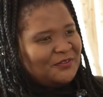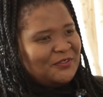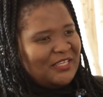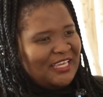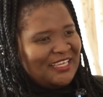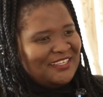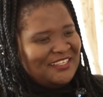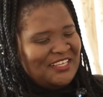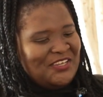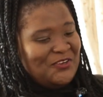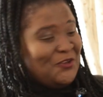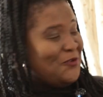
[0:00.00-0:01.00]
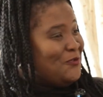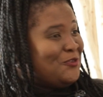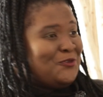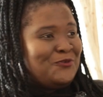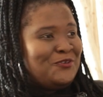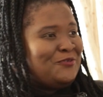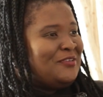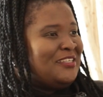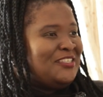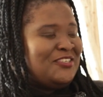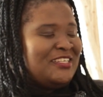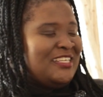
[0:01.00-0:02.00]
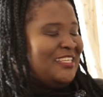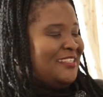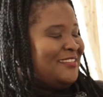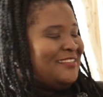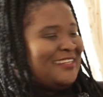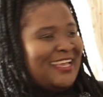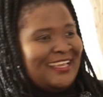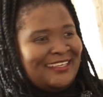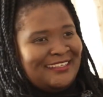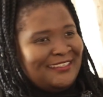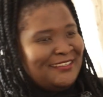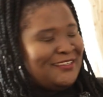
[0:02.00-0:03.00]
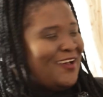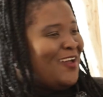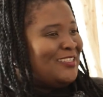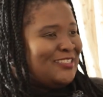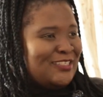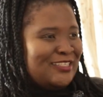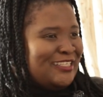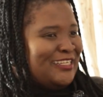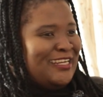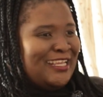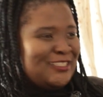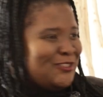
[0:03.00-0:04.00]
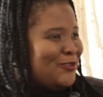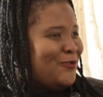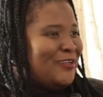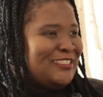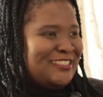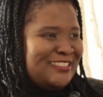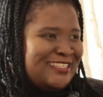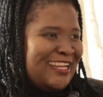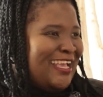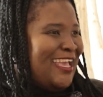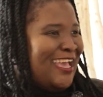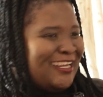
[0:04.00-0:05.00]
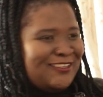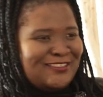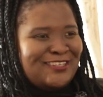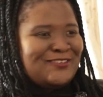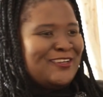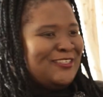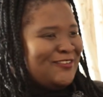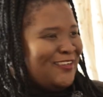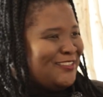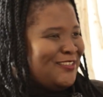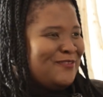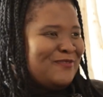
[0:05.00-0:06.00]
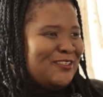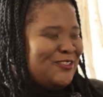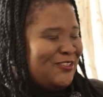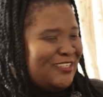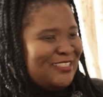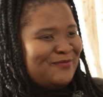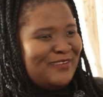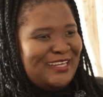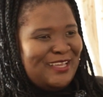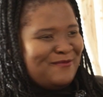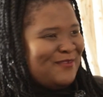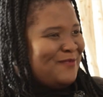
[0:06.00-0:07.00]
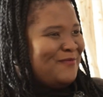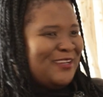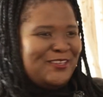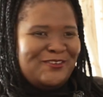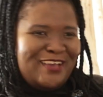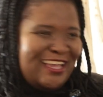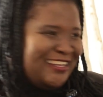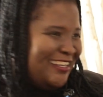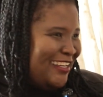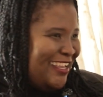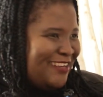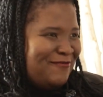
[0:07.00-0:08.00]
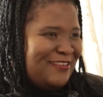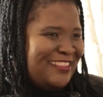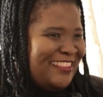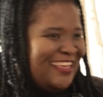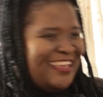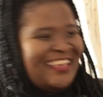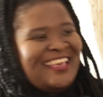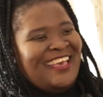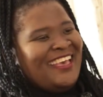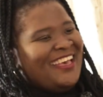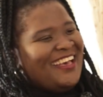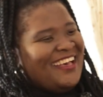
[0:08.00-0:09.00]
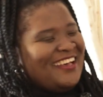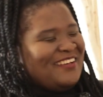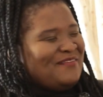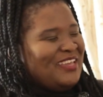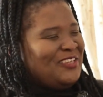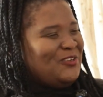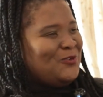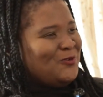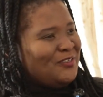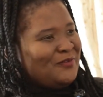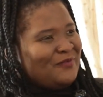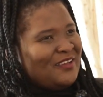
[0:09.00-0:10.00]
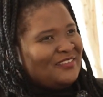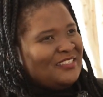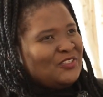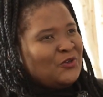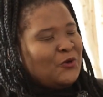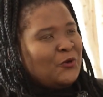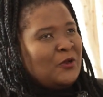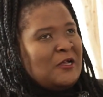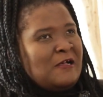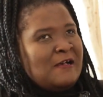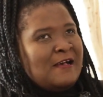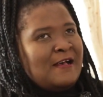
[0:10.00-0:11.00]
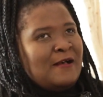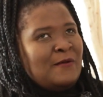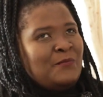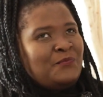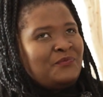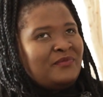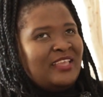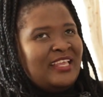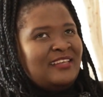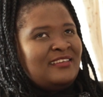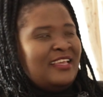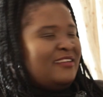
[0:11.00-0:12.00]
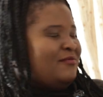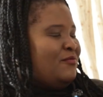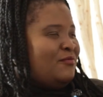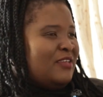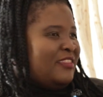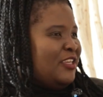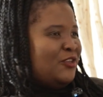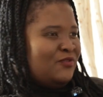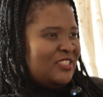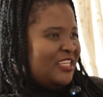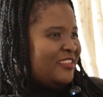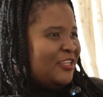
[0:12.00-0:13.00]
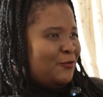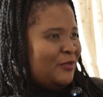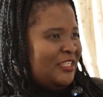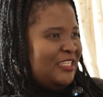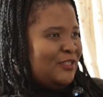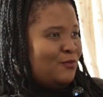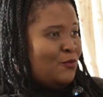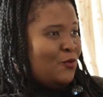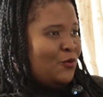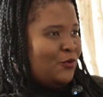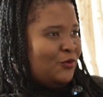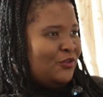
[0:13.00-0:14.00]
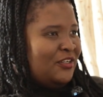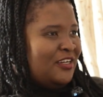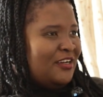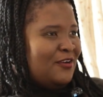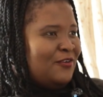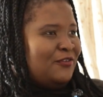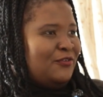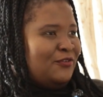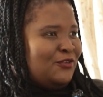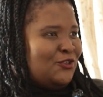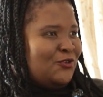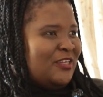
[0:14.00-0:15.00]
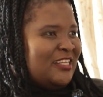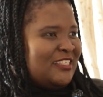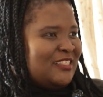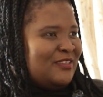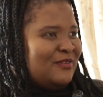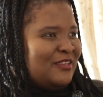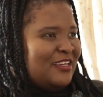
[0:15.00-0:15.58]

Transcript: Okay. No, you literally like answered the next two questions that I had, because I was going to ask you about Julius Malema, but you kind of led me there, and you talked about it. So, and I think you've said that we need more of Julius.